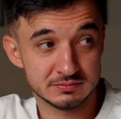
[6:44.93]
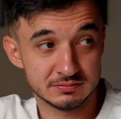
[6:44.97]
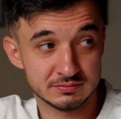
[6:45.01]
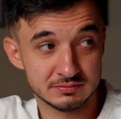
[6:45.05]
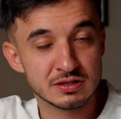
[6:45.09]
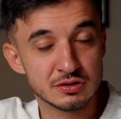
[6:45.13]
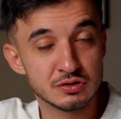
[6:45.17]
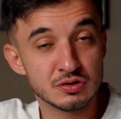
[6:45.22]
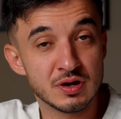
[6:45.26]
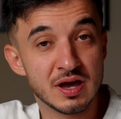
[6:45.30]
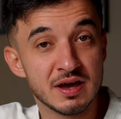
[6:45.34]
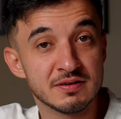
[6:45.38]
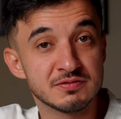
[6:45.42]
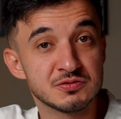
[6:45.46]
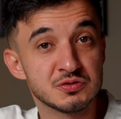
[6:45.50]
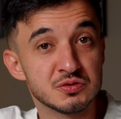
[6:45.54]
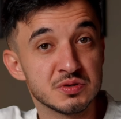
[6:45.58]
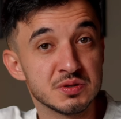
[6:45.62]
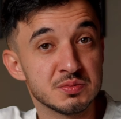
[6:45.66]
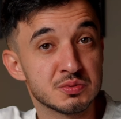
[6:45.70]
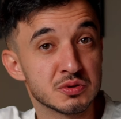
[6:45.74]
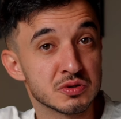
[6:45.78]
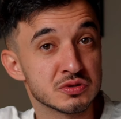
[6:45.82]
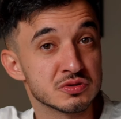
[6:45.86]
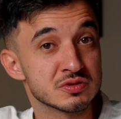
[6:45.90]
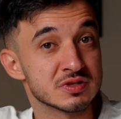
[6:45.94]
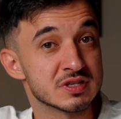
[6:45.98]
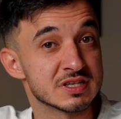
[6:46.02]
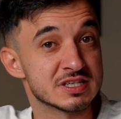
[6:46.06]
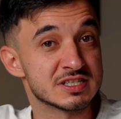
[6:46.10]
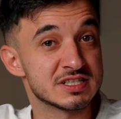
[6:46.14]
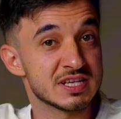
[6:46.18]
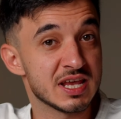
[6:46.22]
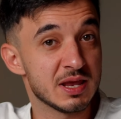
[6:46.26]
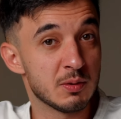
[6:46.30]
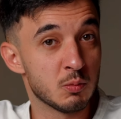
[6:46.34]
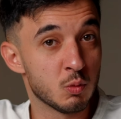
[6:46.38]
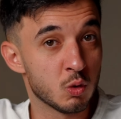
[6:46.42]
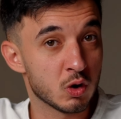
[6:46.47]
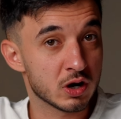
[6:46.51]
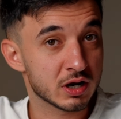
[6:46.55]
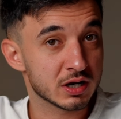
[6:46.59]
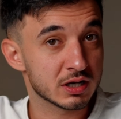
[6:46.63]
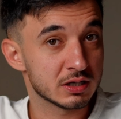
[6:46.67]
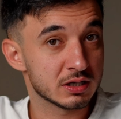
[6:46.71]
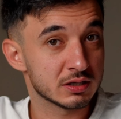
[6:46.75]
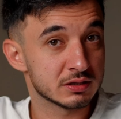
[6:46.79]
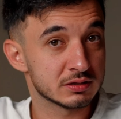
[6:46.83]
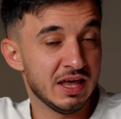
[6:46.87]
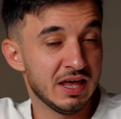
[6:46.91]
You have to reproduce the same
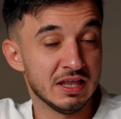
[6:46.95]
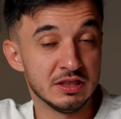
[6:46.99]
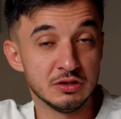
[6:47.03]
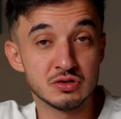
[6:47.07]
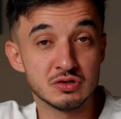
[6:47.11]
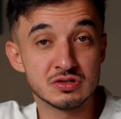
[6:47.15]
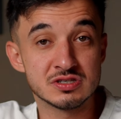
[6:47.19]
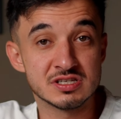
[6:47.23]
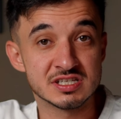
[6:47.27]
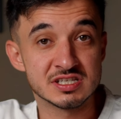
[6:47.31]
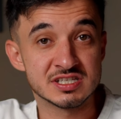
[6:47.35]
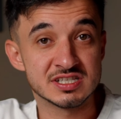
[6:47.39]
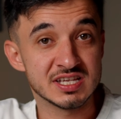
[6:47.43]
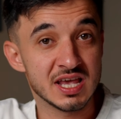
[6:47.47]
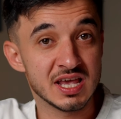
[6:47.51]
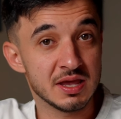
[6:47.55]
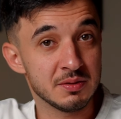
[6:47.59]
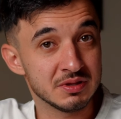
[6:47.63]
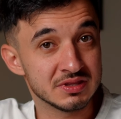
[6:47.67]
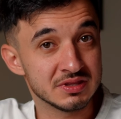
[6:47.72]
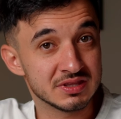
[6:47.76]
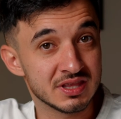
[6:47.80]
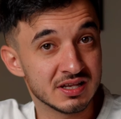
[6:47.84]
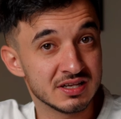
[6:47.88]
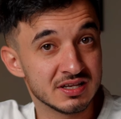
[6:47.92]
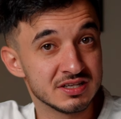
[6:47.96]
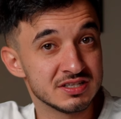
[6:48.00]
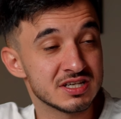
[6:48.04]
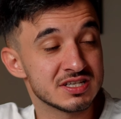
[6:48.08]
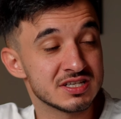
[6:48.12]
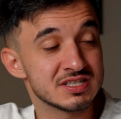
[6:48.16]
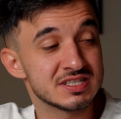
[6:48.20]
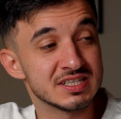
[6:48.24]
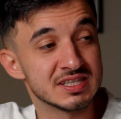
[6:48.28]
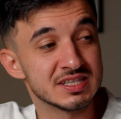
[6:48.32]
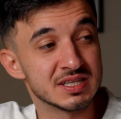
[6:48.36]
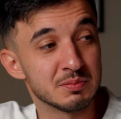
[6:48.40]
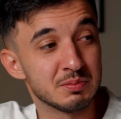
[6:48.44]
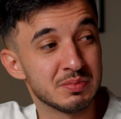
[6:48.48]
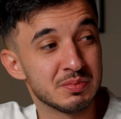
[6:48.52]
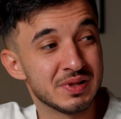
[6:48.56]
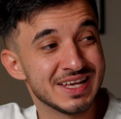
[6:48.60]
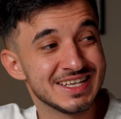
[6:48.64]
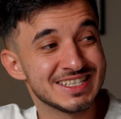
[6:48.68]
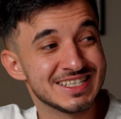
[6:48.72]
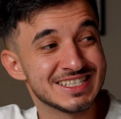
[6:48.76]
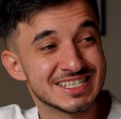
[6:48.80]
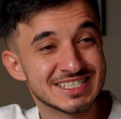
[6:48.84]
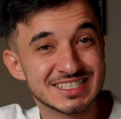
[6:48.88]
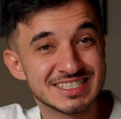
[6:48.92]
work and use the same intelligence in the
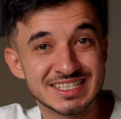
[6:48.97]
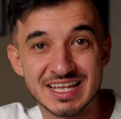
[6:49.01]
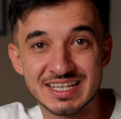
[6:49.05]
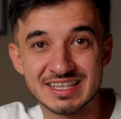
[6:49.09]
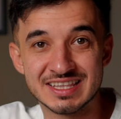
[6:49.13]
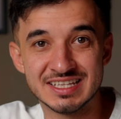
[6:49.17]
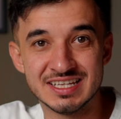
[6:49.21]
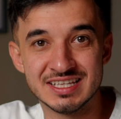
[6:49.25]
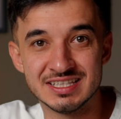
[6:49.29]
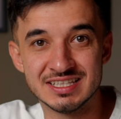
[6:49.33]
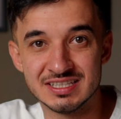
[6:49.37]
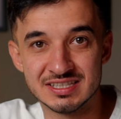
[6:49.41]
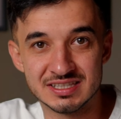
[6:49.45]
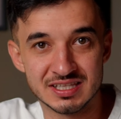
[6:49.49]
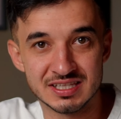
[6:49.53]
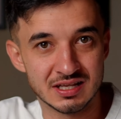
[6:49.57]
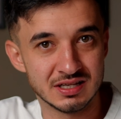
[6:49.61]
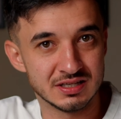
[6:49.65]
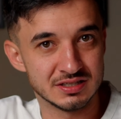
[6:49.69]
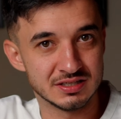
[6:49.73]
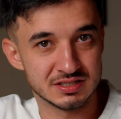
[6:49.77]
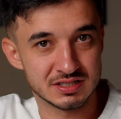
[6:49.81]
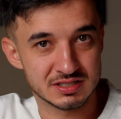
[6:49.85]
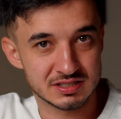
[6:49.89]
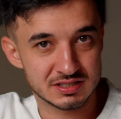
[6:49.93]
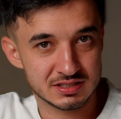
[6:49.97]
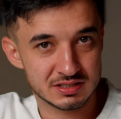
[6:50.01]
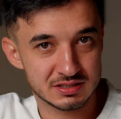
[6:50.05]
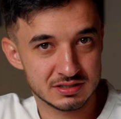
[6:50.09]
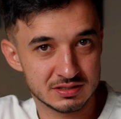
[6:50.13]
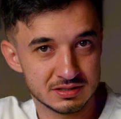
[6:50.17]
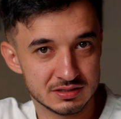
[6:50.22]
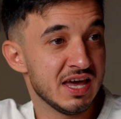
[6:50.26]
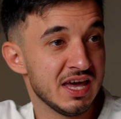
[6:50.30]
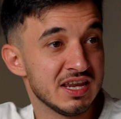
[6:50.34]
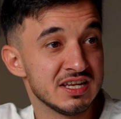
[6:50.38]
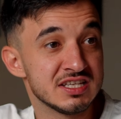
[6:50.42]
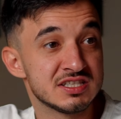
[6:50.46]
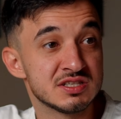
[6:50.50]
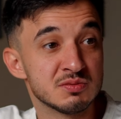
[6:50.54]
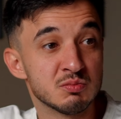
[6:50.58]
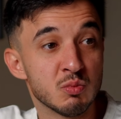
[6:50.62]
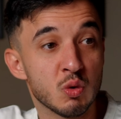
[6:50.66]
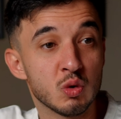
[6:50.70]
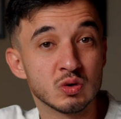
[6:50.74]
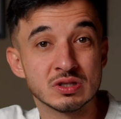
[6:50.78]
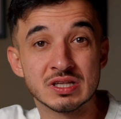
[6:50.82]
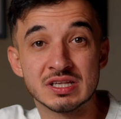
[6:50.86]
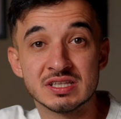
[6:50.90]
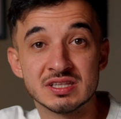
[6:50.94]
places that need intelligence. And it's
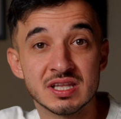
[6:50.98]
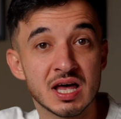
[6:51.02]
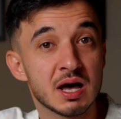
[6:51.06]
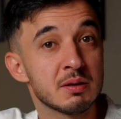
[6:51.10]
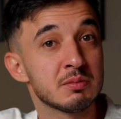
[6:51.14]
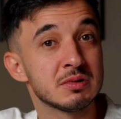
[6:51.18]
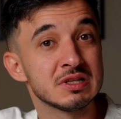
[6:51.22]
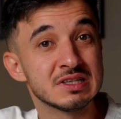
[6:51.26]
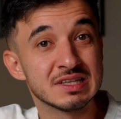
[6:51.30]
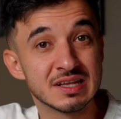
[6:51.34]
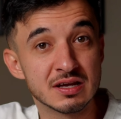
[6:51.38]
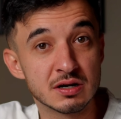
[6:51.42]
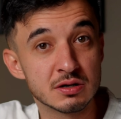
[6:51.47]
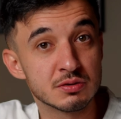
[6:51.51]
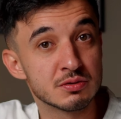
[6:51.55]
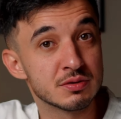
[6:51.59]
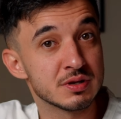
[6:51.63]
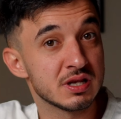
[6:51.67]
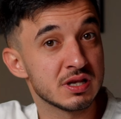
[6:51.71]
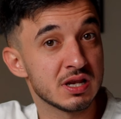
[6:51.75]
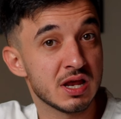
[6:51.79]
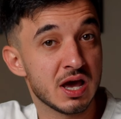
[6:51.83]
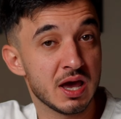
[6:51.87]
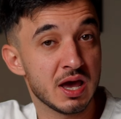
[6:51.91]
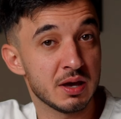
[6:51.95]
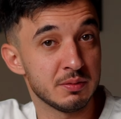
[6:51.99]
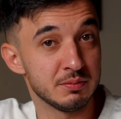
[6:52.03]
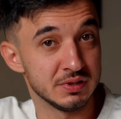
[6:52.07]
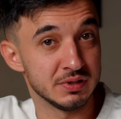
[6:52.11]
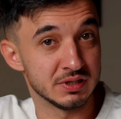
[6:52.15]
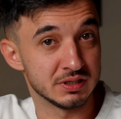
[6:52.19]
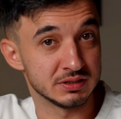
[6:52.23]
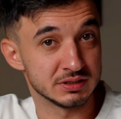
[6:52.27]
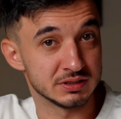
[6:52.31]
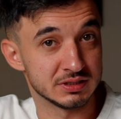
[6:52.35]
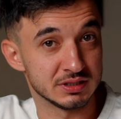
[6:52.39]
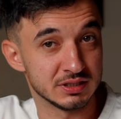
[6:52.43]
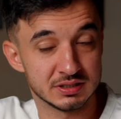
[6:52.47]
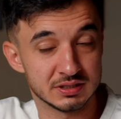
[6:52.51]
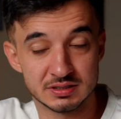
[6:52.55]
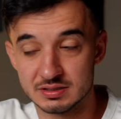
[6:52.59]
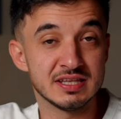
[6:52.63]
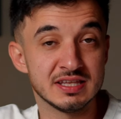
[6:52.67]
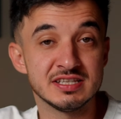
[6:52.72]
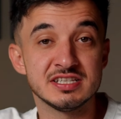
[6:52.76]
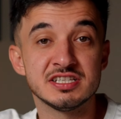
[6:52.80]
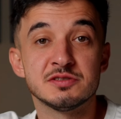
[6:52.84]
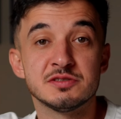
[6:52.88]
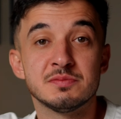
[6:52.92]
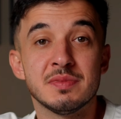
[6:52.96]
more than double their reliability. And
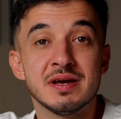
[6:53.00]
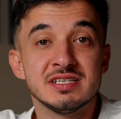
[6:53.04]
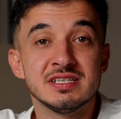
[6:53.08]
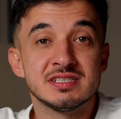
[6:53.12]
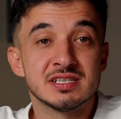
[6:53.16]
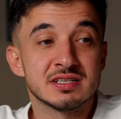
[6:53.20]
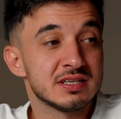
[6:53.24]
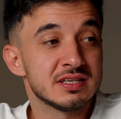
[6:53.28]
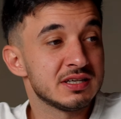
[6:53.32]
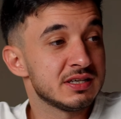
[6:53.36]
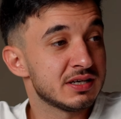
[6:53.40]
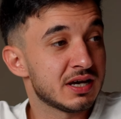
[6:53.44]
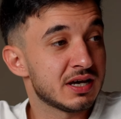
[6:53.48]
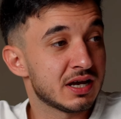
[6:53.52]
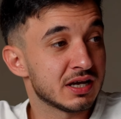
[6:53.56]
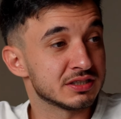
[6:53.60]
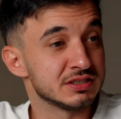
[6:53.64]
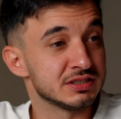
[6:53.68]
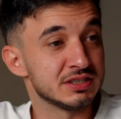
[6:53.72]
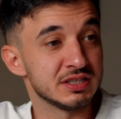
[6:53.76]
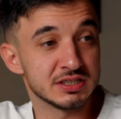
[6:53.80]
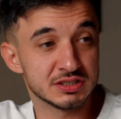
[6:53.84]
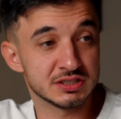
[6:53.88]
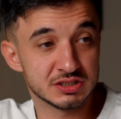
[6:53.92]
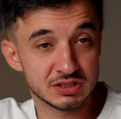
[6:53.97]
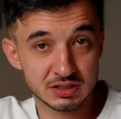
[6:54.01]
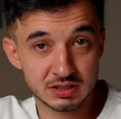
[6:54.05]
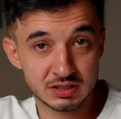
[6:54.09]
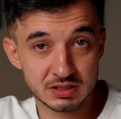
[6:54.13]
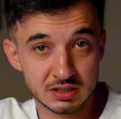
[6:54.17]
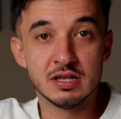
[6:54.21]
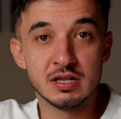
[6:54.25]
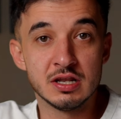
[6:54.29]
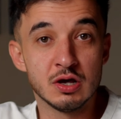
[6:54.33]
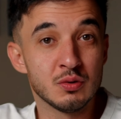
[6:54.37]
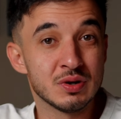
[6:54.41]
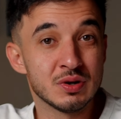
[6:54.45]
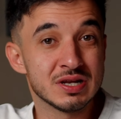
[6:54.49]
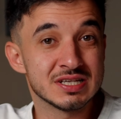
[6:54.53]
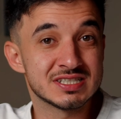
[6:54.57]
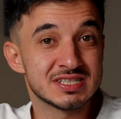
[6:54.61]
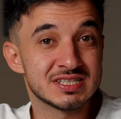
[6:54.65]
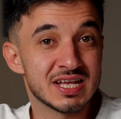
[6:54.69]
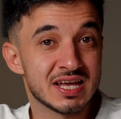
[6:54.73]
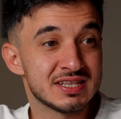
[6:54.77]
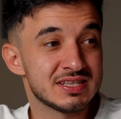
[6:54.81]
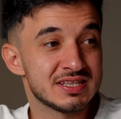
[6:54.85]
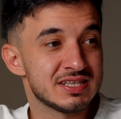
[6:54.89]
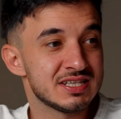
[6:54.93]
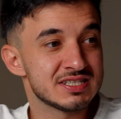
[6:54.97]
this is basically architecture. Notice
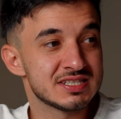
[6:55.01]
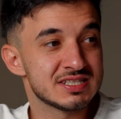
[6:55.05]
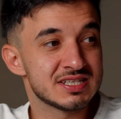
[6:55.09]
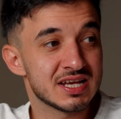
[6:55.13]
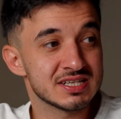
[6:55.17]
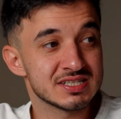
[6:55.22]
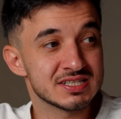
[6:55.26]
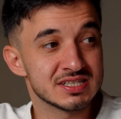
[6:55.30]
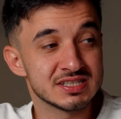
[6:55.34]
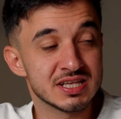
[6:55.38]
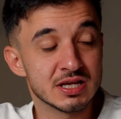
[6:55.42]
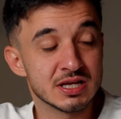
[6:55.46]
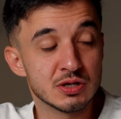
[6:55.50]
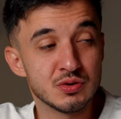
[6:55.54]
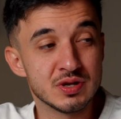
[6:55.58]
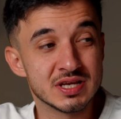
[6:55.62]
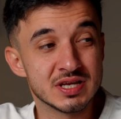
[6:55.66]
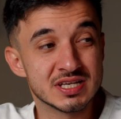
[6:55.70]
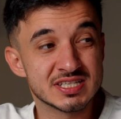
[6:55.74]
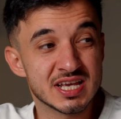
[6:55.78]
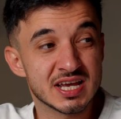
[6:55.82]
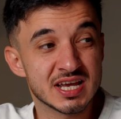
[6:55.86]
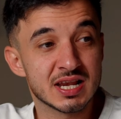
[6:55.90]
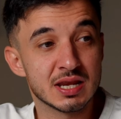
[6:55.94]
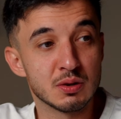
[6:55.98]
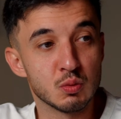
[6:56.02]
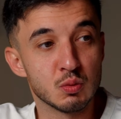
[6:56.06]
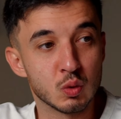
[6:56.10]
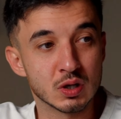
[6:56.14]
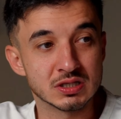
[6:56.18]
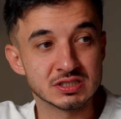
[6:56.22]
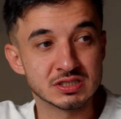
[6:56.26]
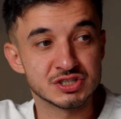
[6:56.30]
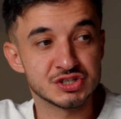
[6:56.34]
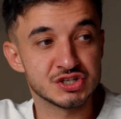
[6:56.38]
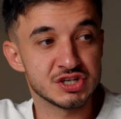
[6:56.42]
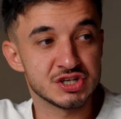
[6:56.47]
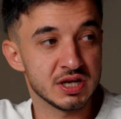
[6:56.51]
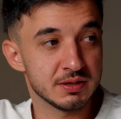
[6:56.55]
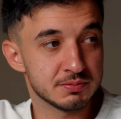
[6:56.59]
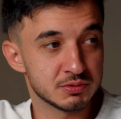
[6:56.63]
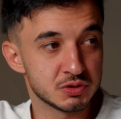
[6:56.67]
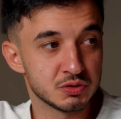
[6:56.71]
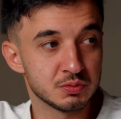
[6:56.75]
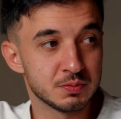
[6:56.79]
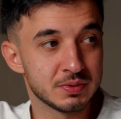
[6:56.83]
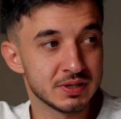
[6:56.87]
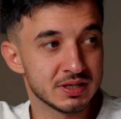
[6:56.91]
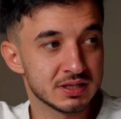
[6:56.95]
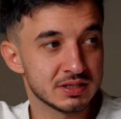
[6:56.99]
that this doesn't tell you exactly what shape
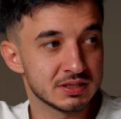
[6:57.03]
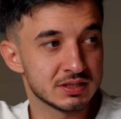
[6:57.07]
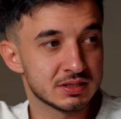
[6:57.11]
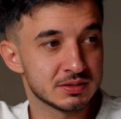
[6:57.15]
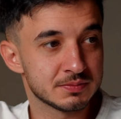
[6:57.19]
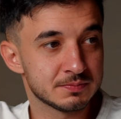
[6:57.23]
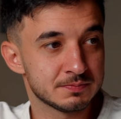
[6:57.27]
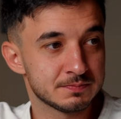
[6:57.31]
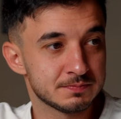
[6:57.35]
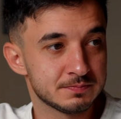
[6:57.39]
to build.